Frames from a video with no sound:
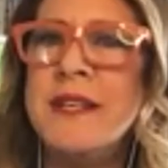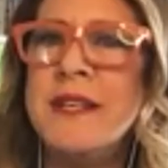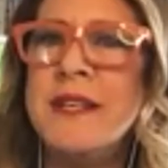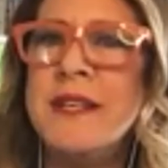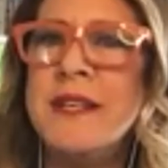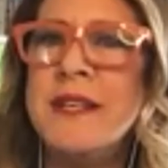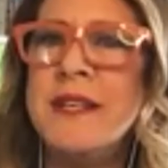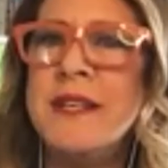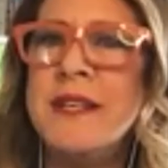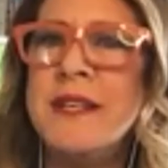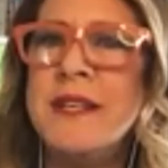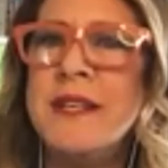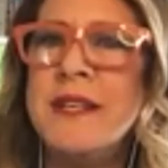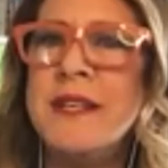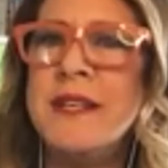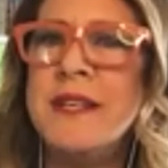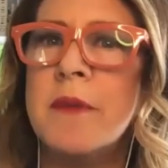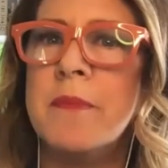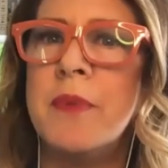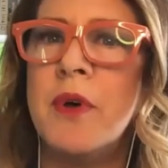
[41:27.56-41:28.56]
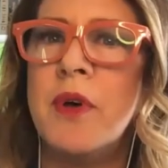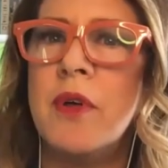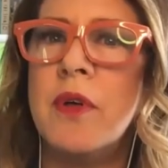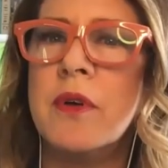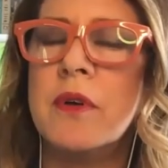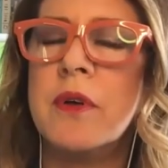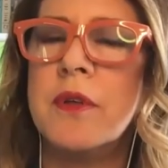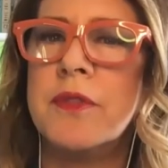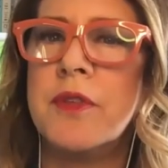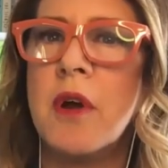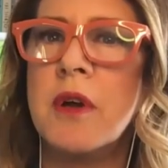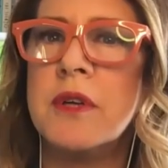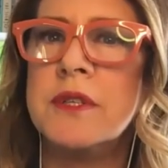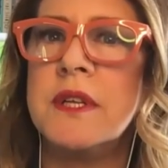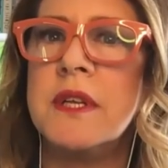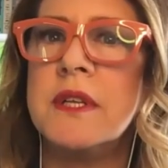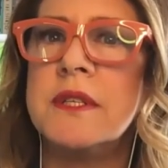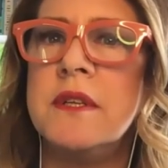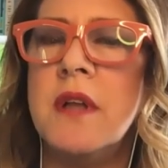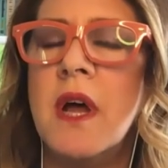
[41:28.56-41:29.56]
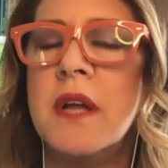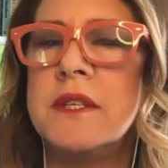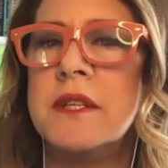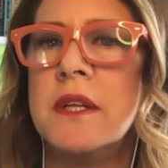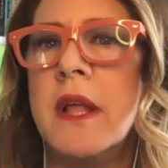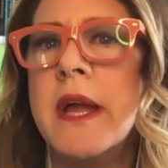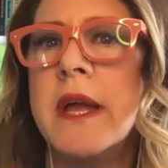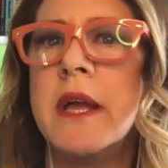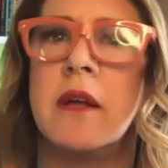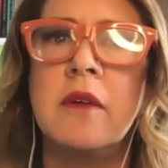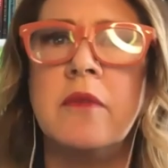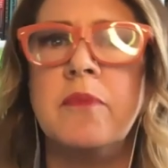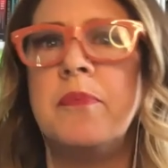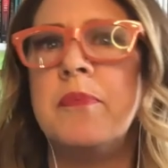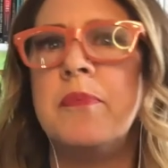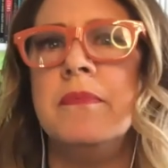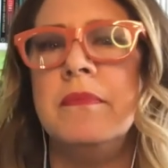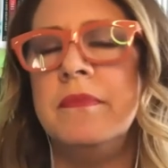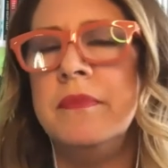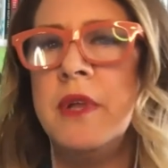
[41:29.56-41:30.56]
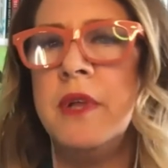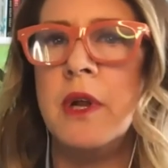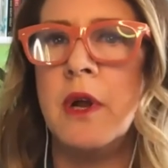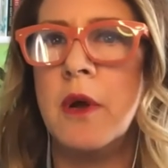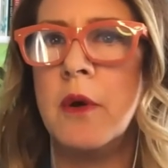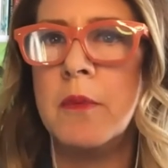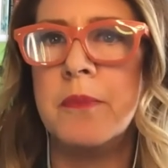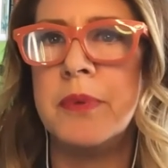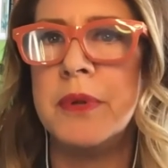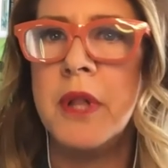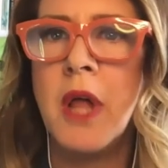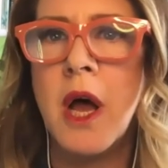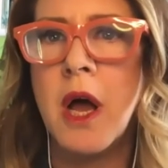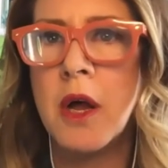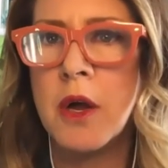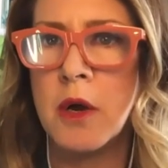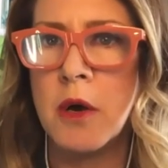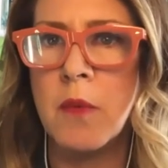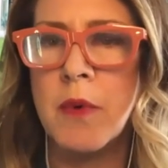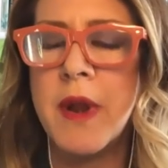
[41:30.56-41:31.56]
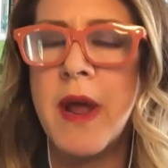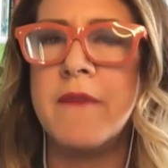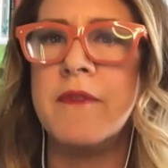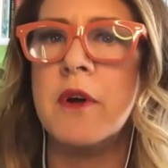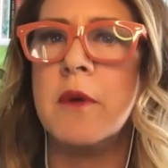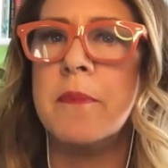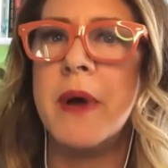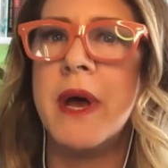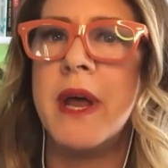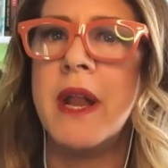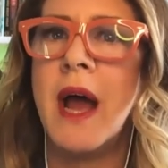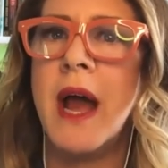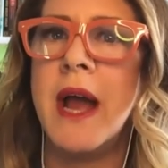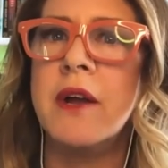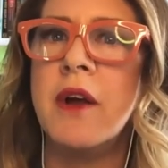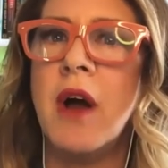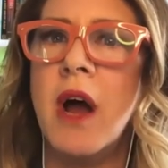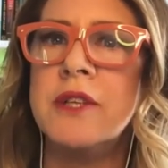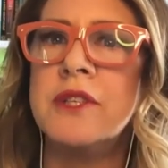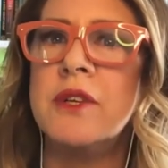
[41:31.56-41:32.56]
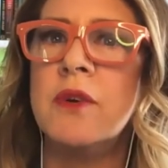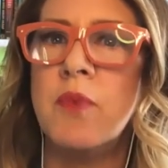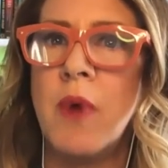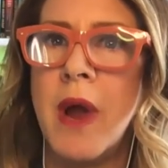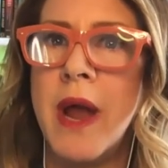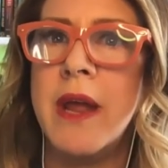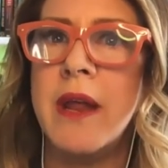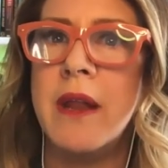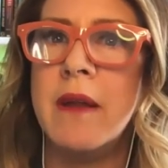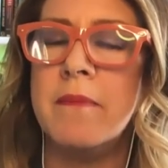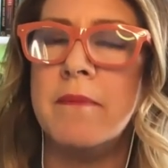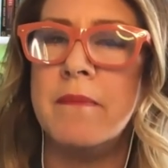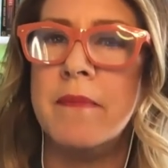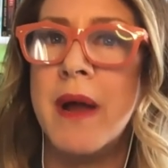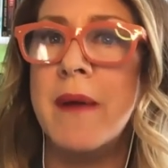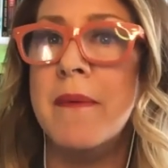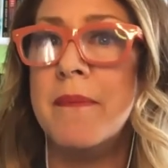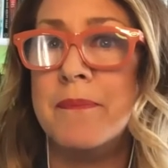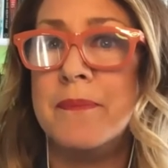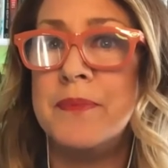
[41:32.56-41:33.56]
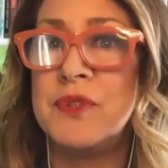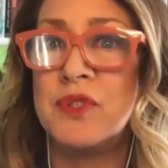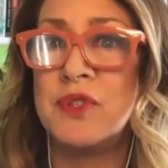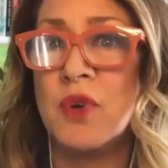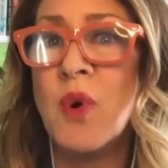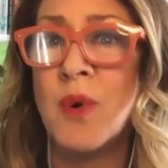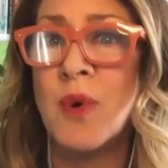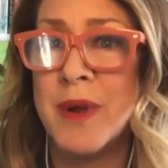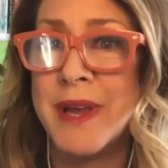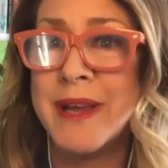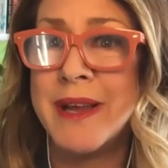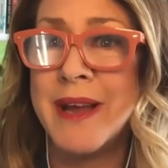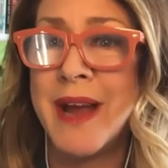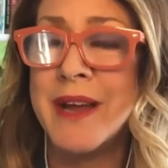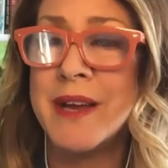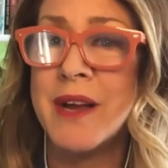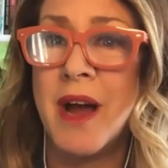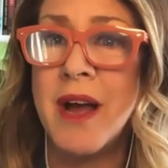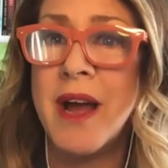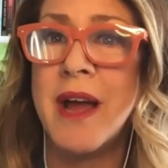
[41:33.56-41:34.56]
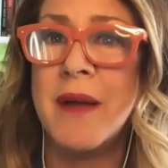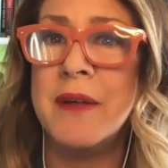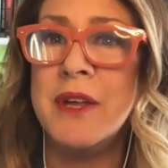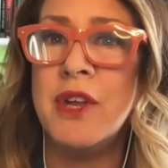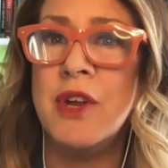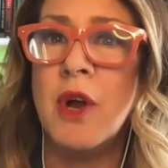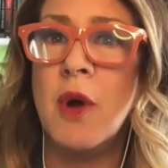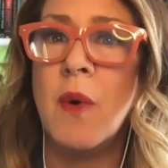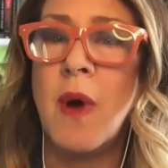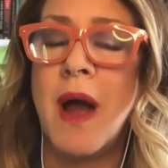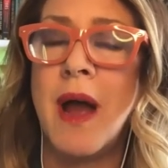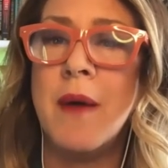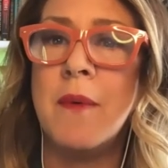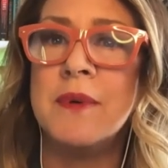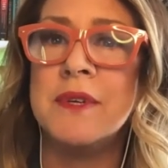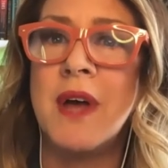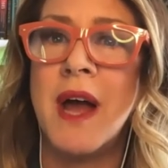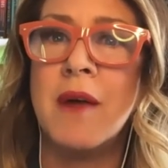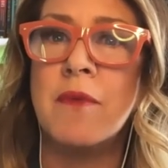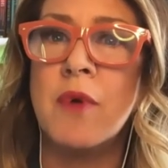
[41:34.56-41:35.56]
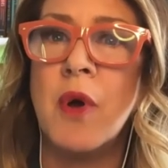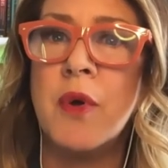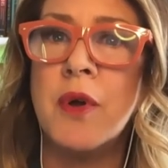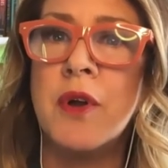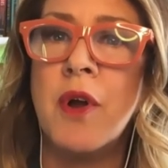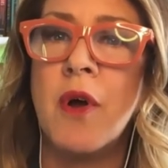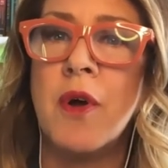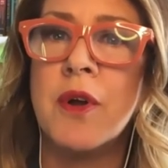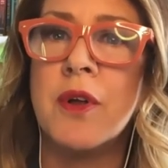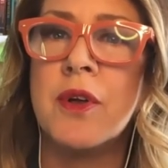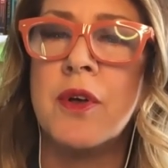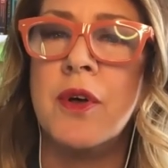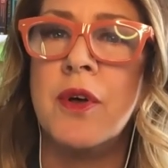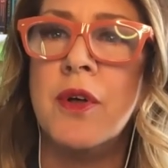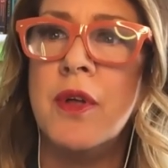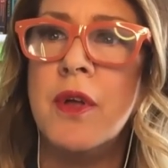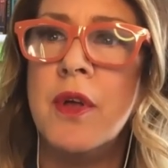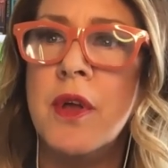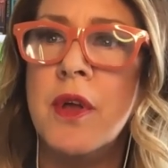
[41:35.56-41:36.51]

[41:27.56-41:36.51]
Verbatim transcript: have this incredible catharsis, not to like, you know, plug or whatever, but I got to write my story. I got, I, you know, I was, I wrote plug an it, article. Plug